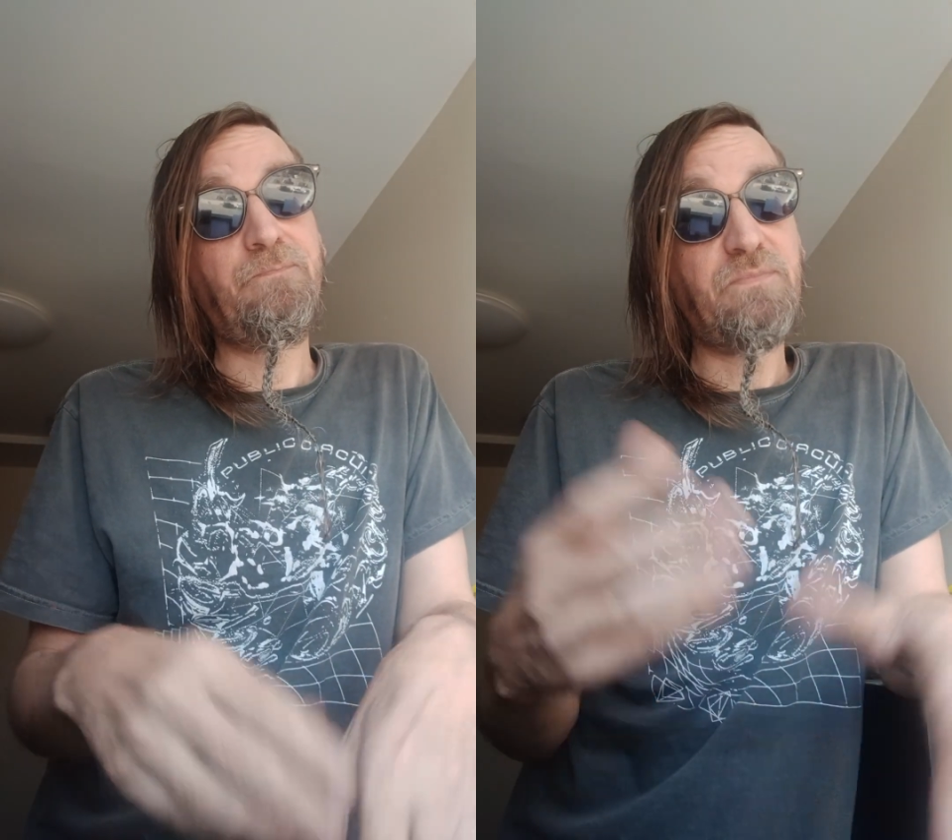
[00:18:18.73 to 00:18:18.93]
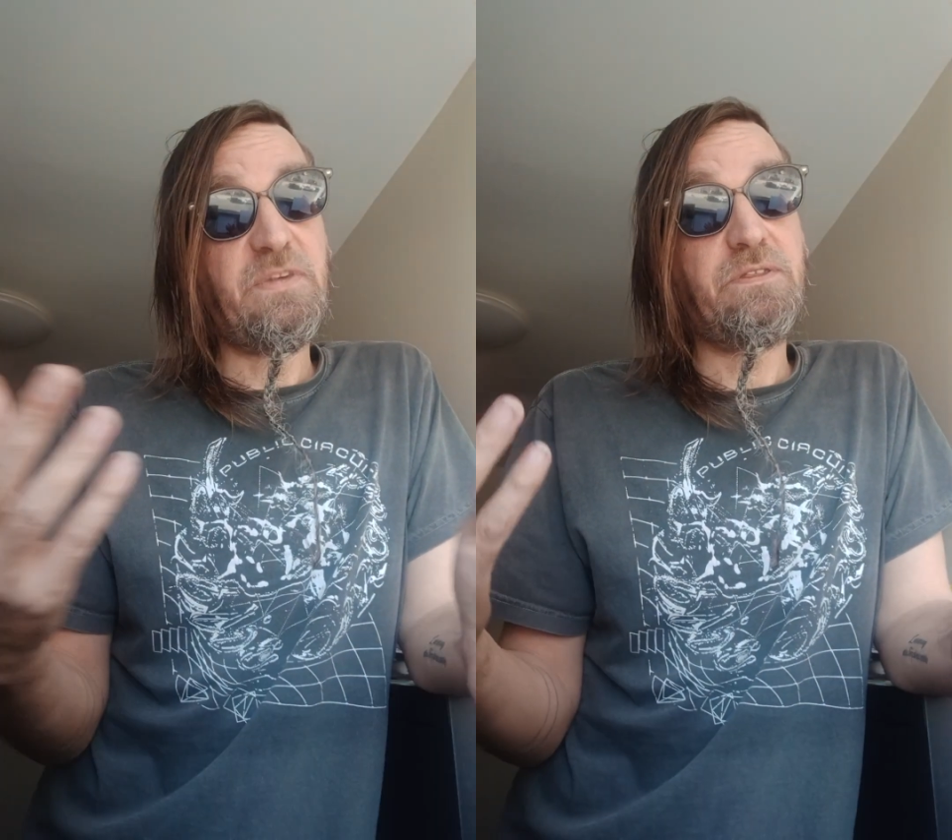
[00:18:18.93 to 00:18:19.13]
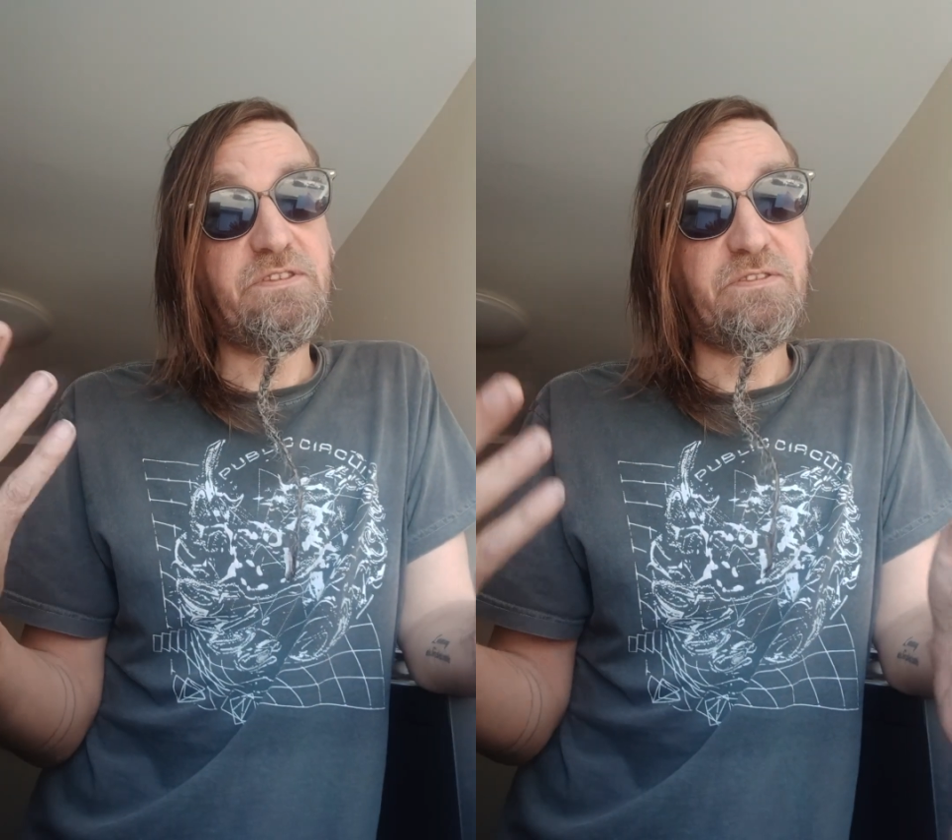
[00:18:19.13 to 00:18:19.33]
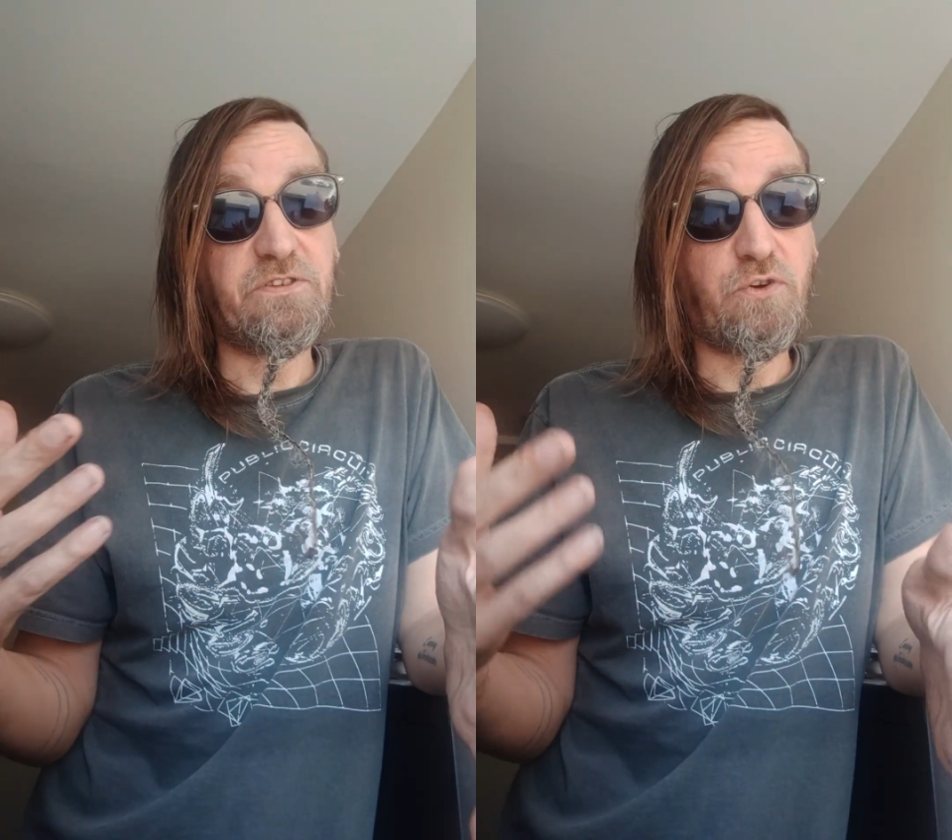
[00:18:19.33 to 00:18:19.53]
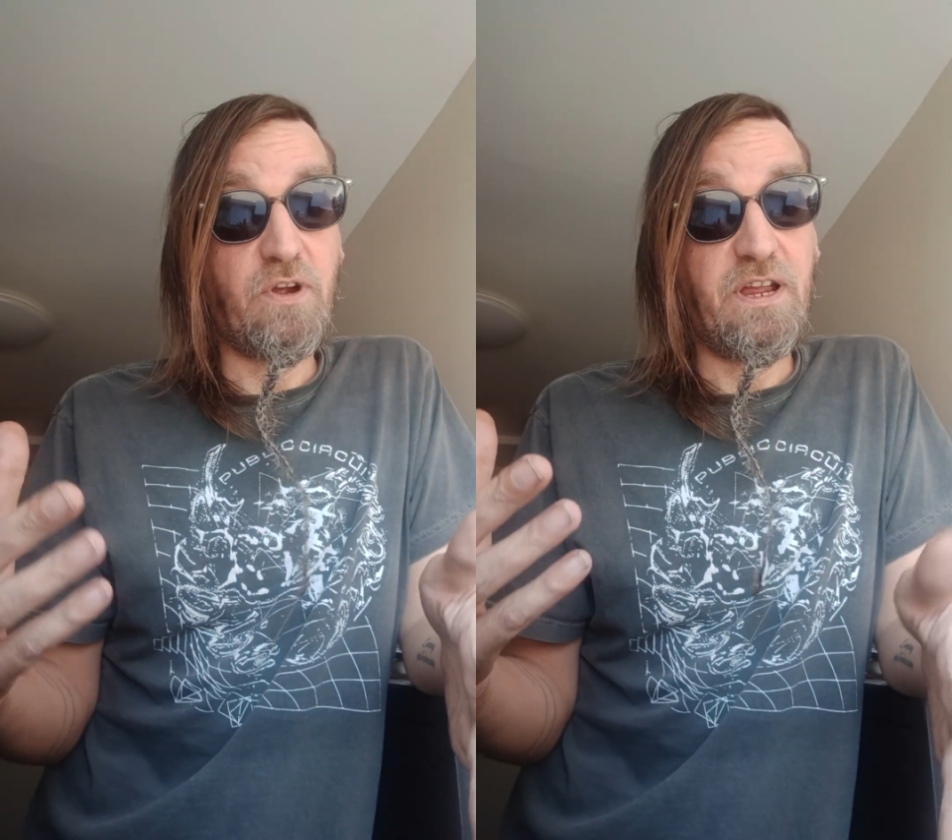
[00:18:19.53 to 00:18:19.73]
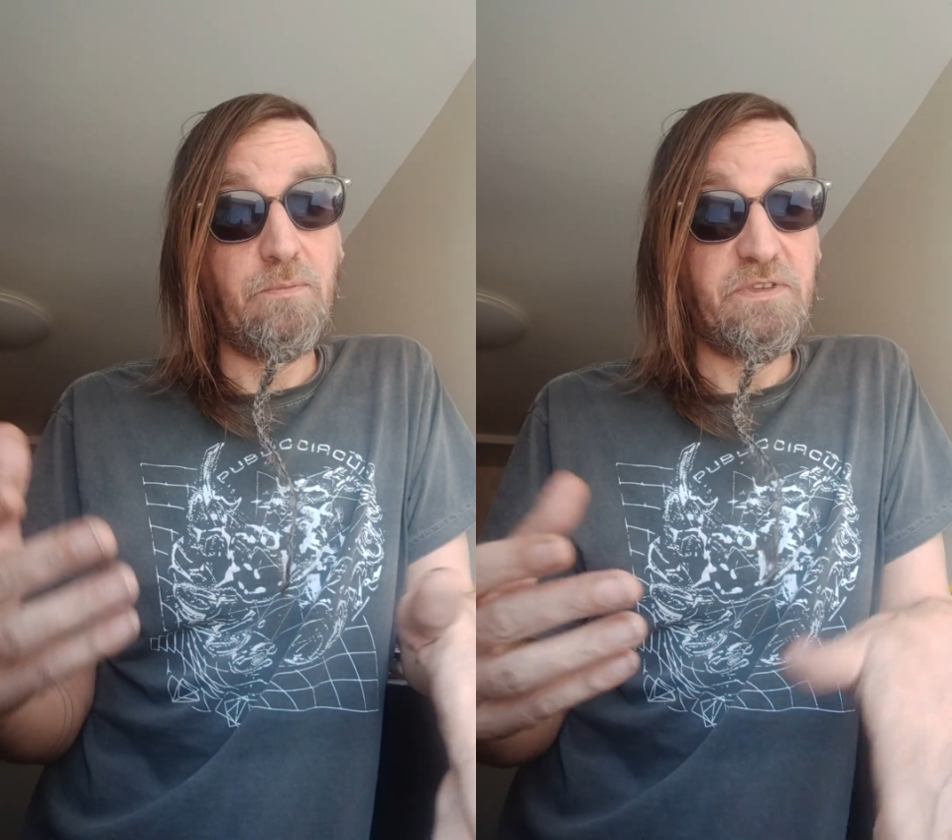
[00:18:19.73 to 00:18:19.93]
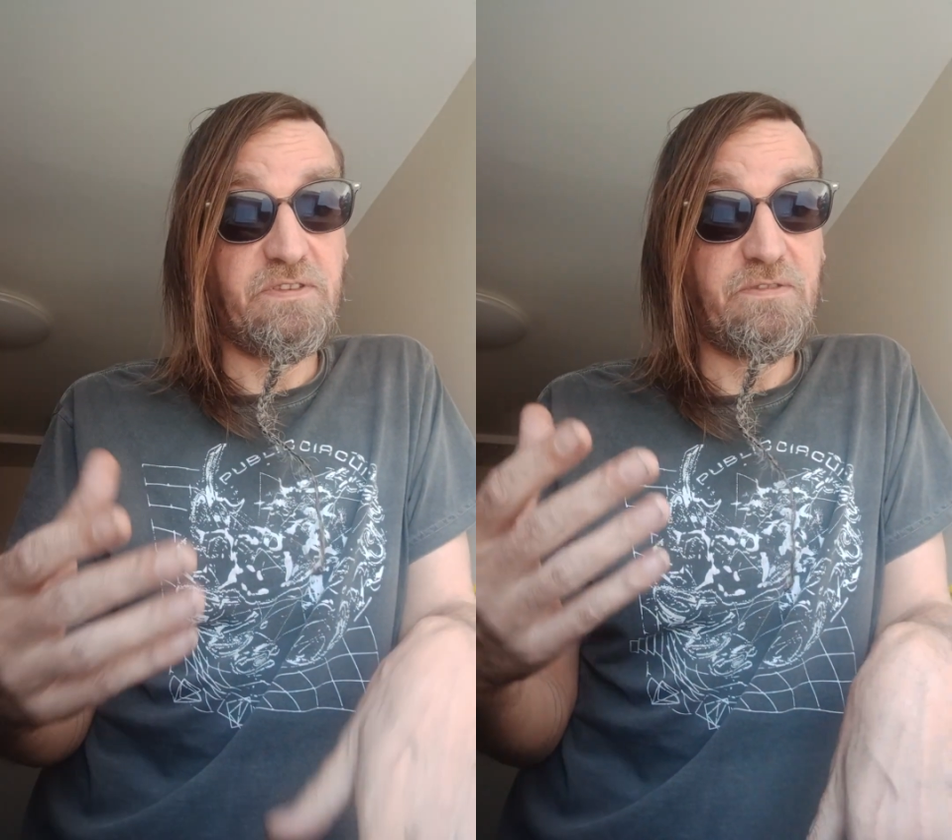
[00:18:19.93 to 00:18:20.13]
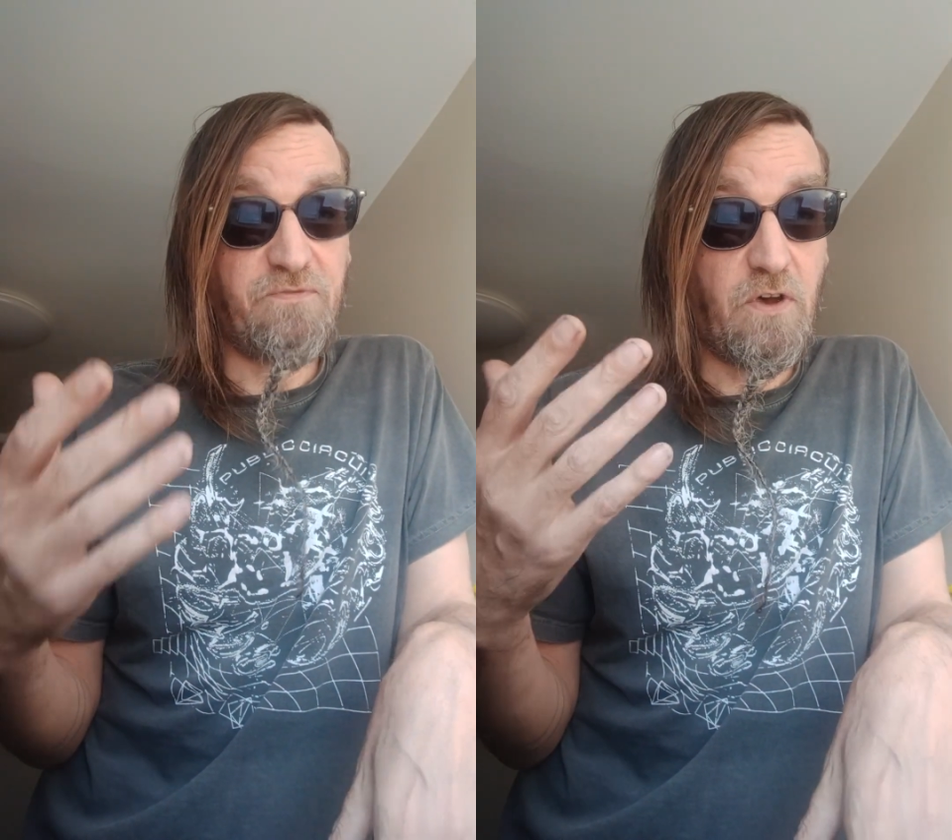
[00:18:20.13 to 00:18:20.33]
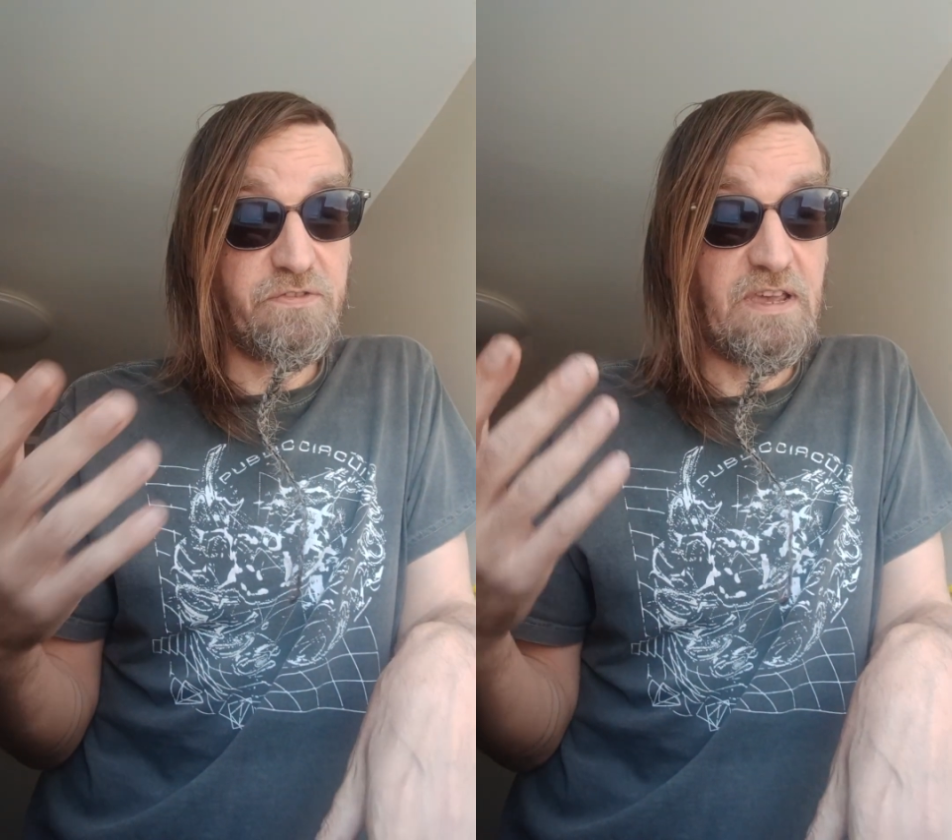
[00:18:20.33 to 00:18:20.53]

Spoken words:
And this is a crime. This is false